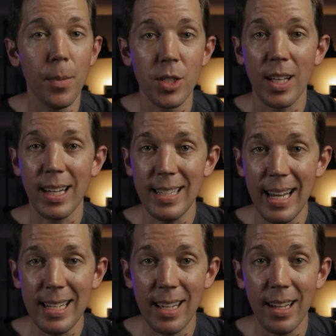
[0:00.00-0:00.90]
Much like a
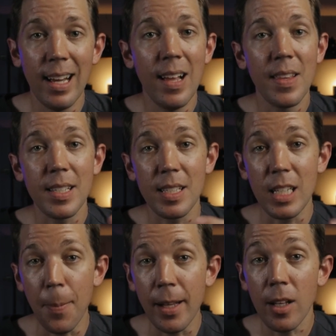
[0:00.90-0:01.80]
TESA, this is
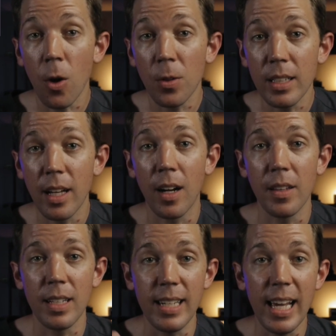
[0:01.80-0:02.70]
typically only done
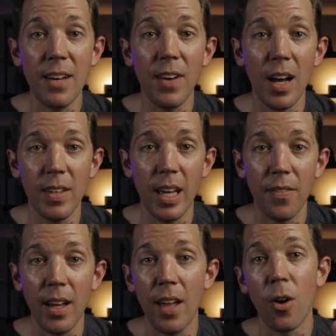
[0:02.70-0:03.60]
on the day of
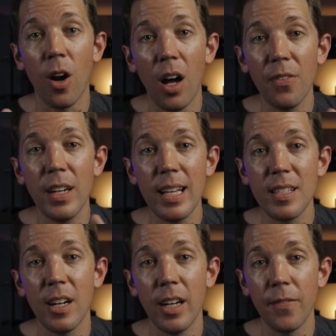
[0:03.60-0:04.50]
IVF and there often
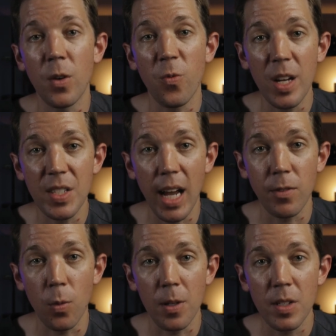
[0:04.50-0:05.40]
isn't enough to freeze
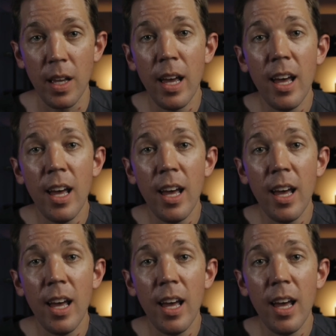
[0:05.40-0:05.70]
afterwards.